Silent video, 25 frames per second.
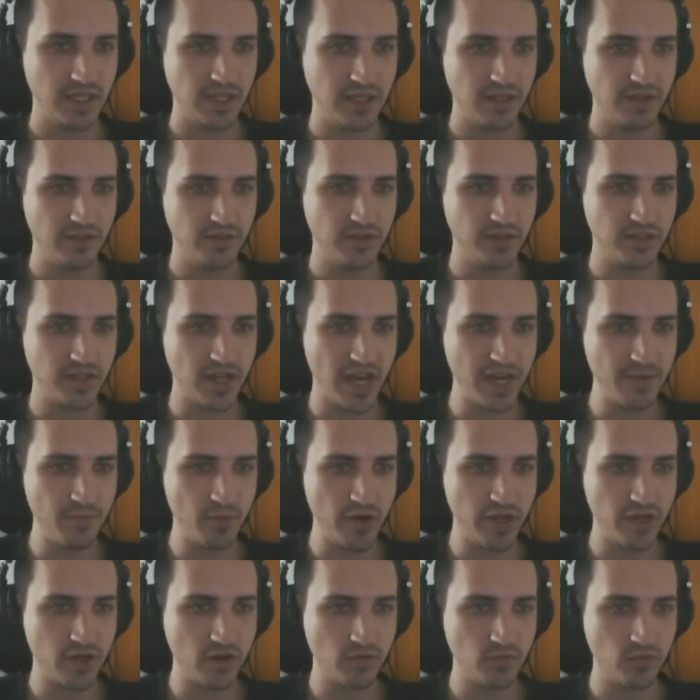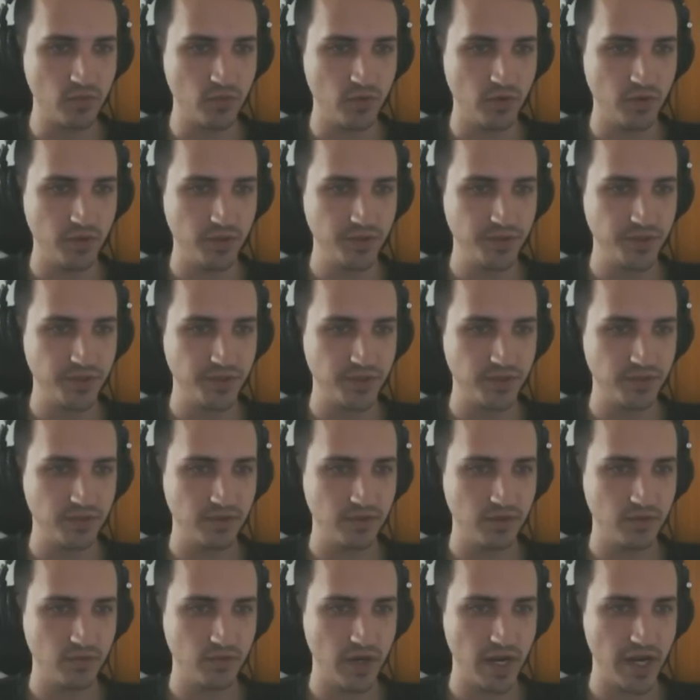the tiebreaker rules,
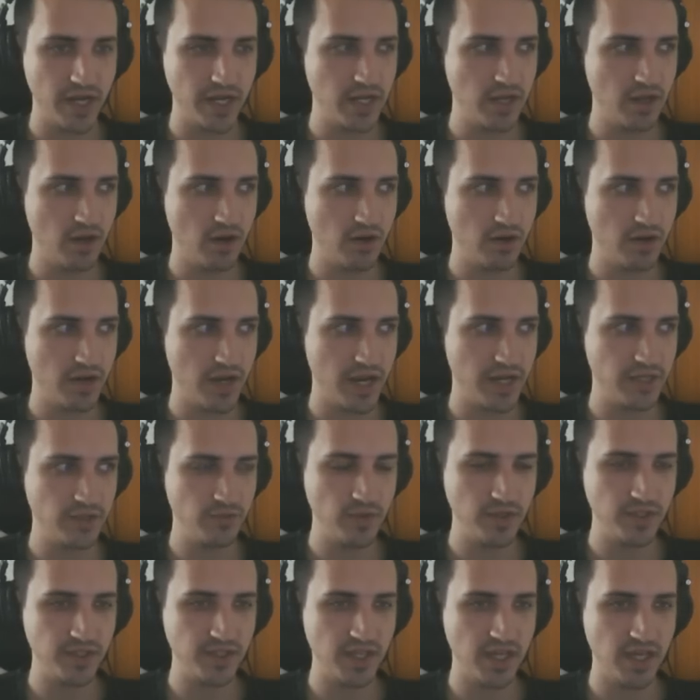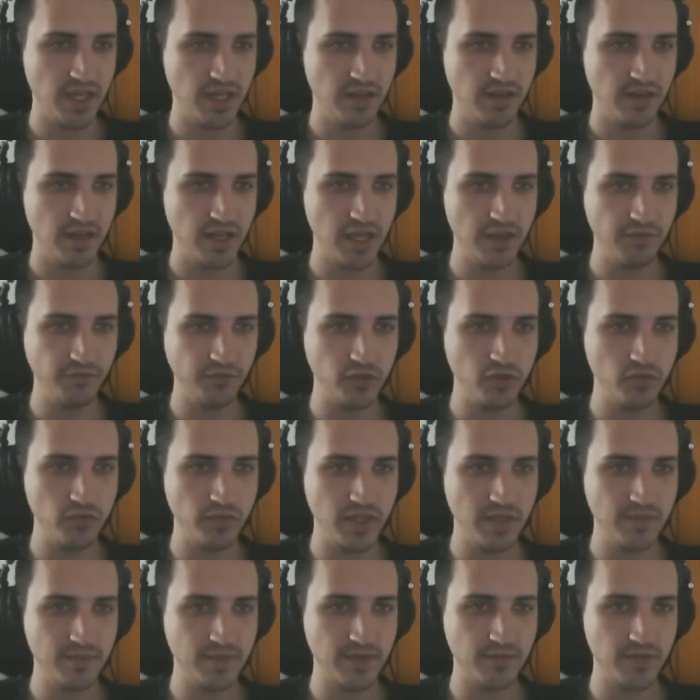right here, as we see, if two
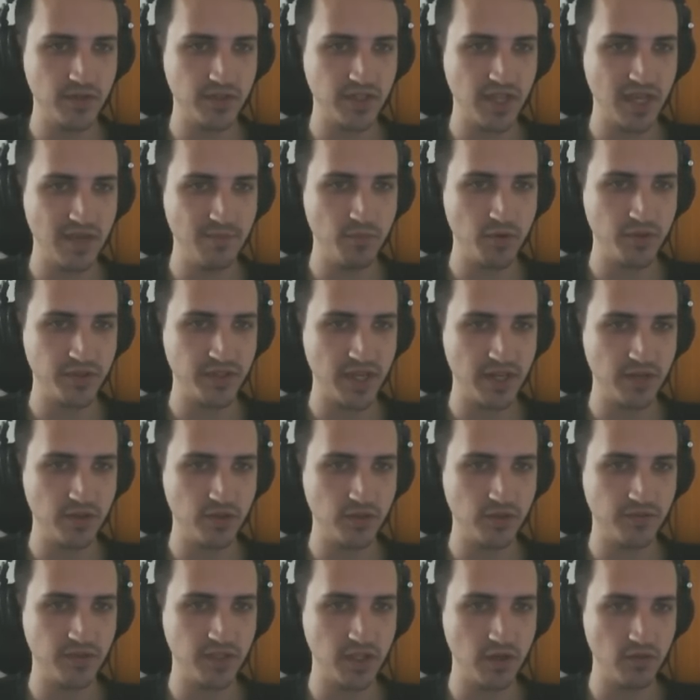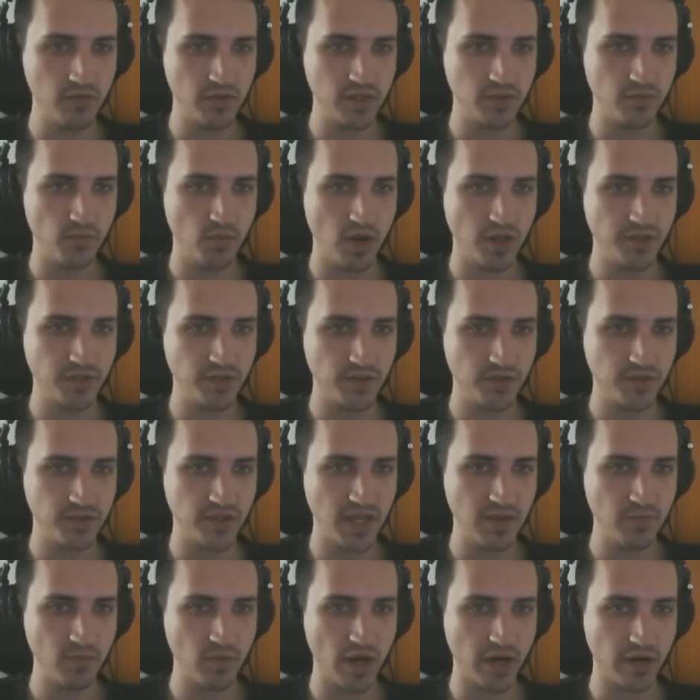teams have the same percentage of Series 1, so the
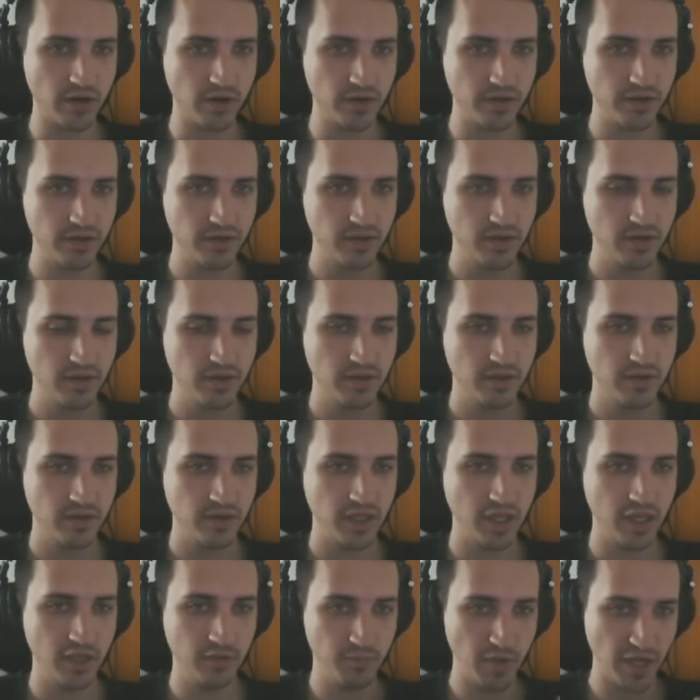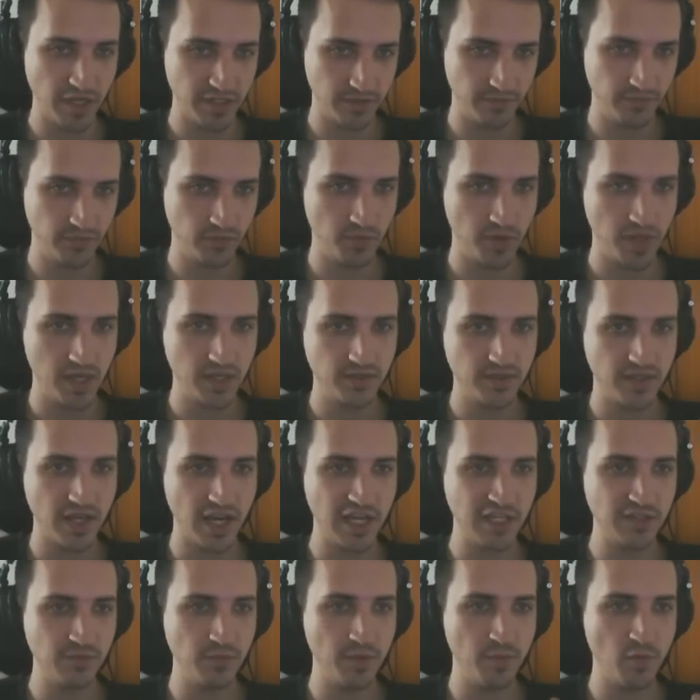same record, in best-of-3s,
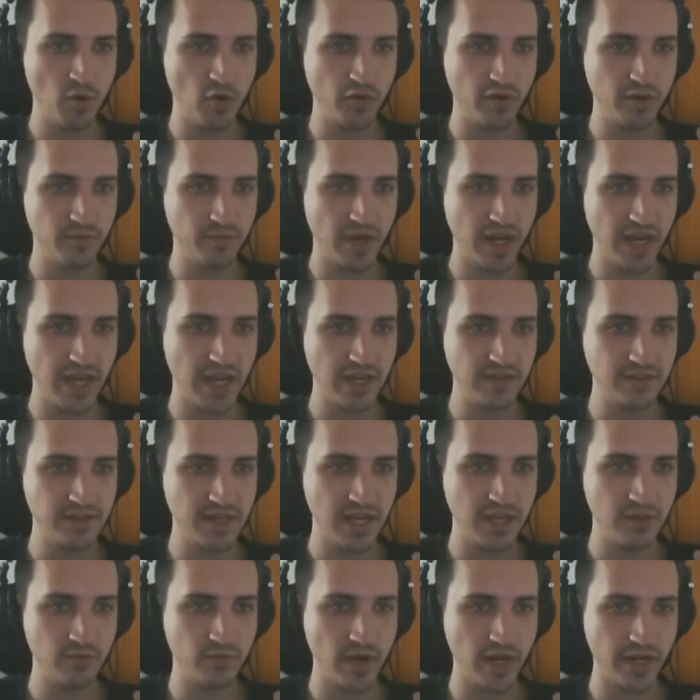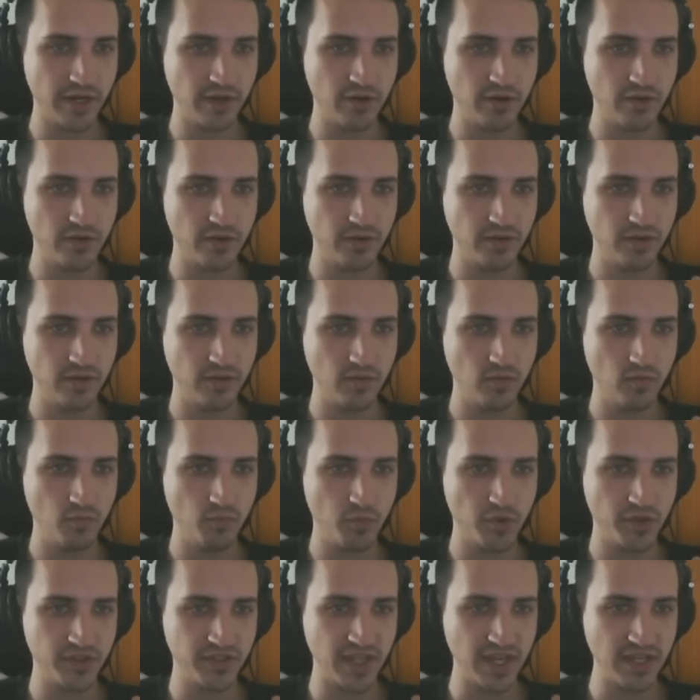ties will be broken by head-to-head record,
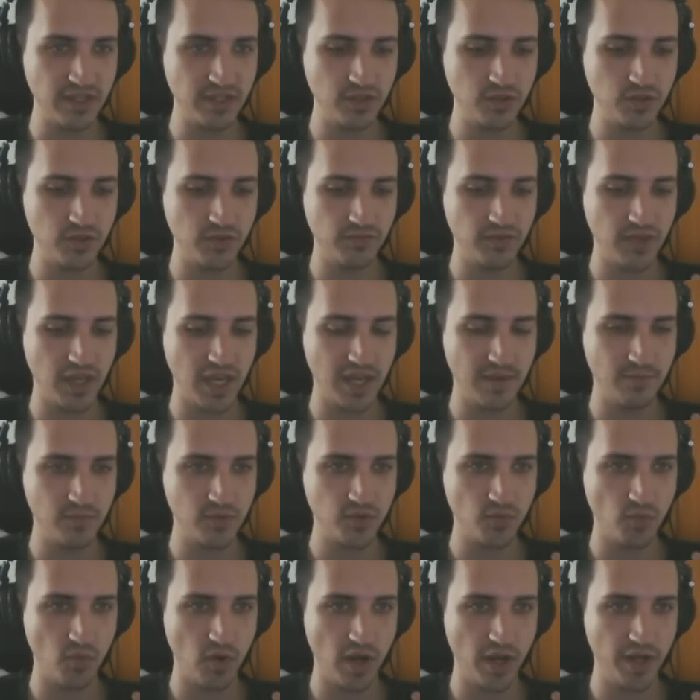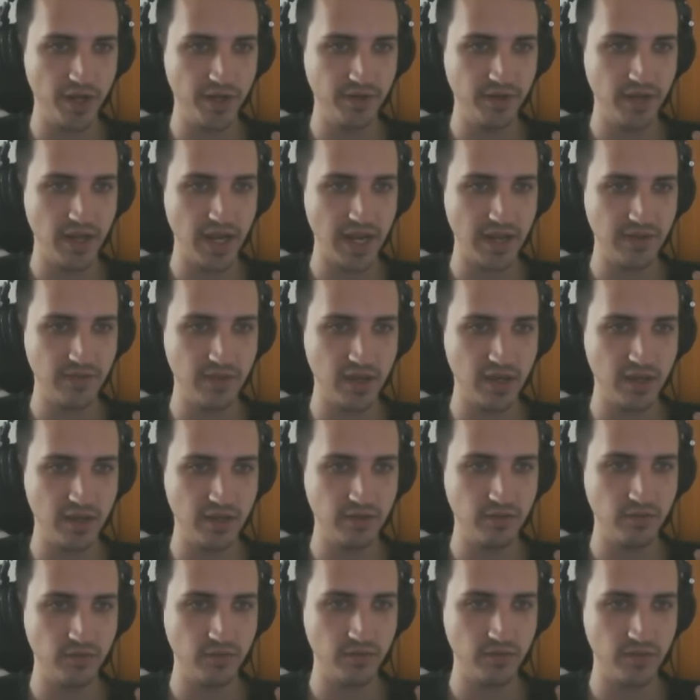percentage of games won, and
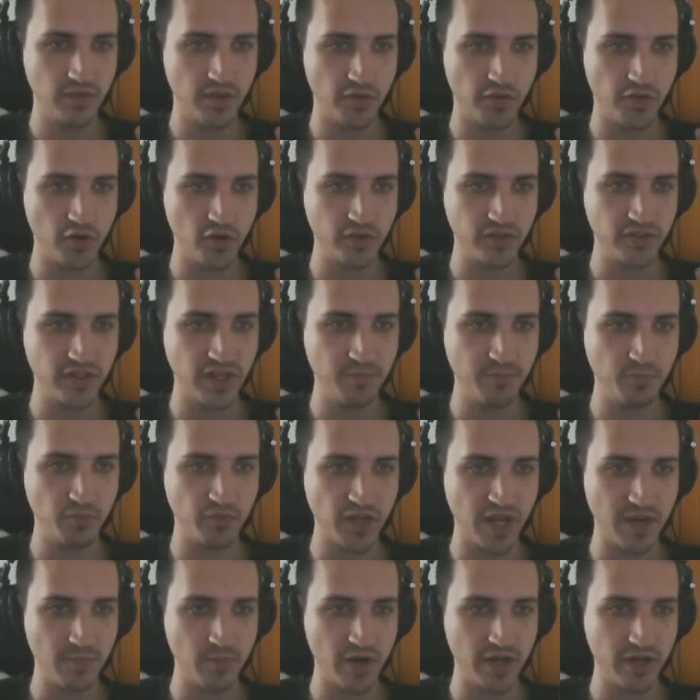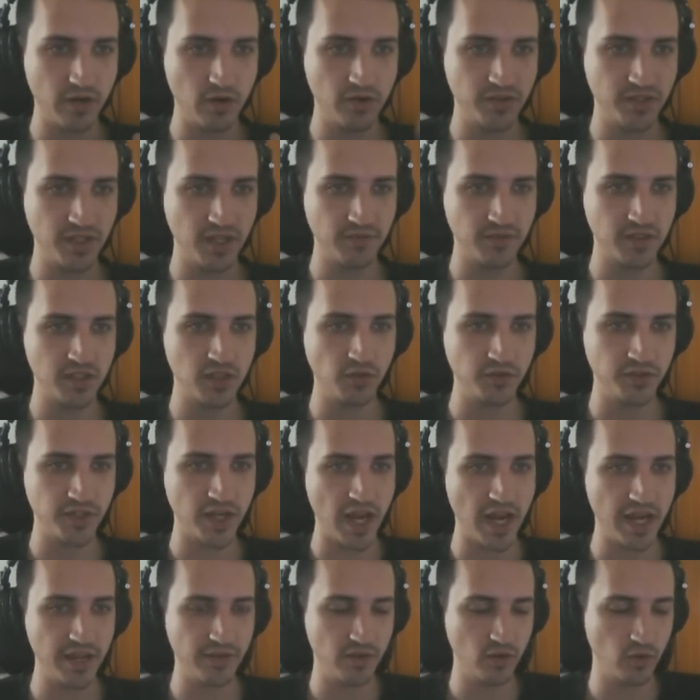then the third tiebreaker is if still
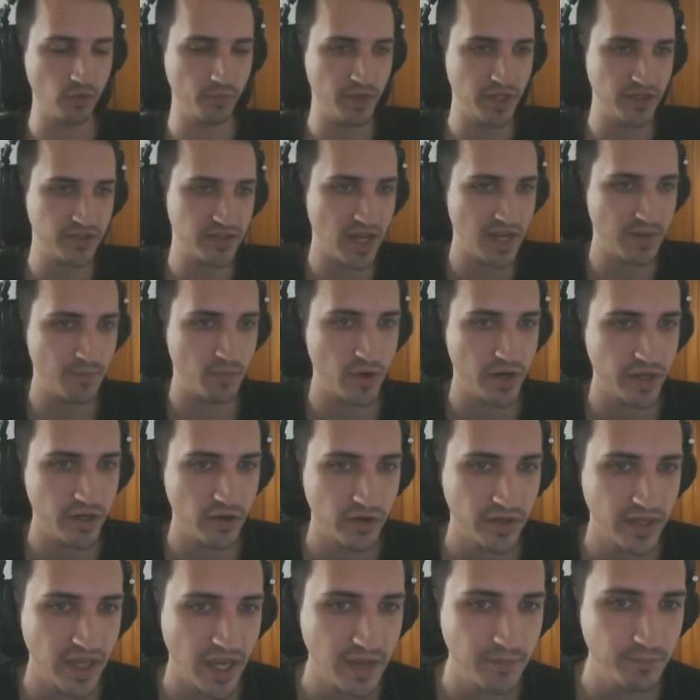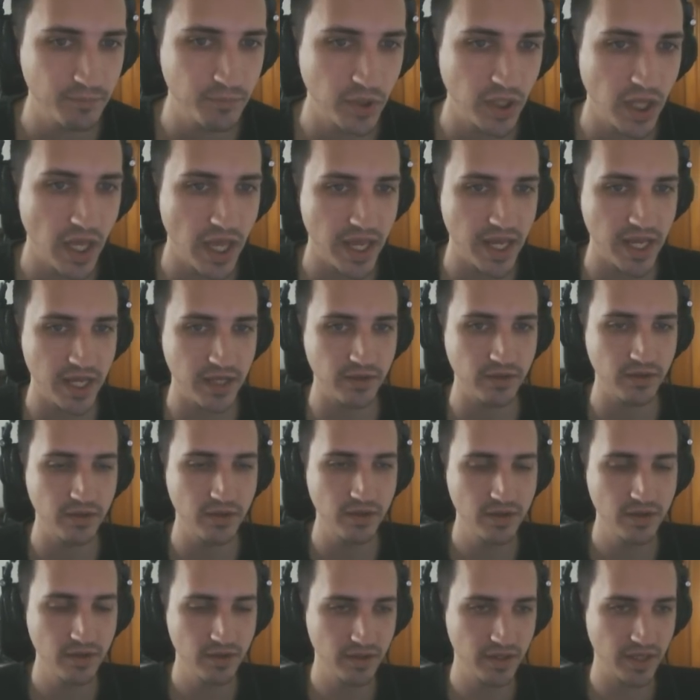tied, there will be a tiebreaker game played,
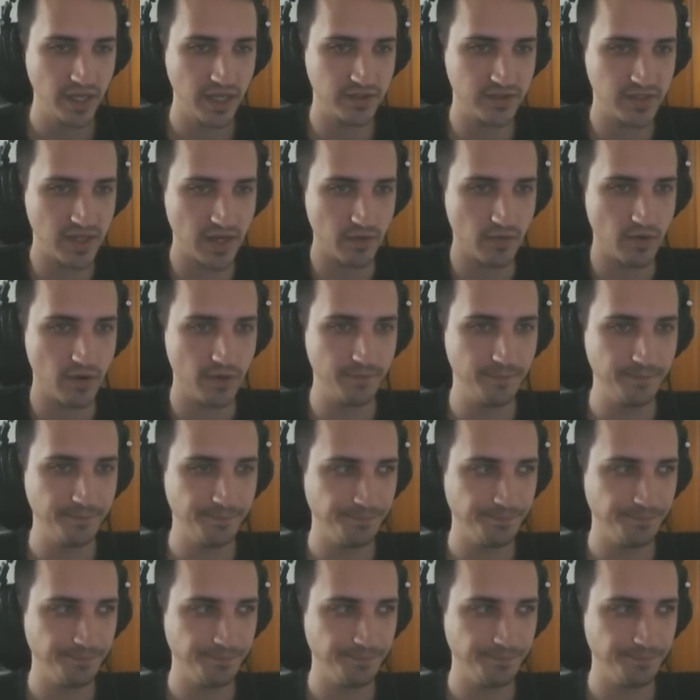etc.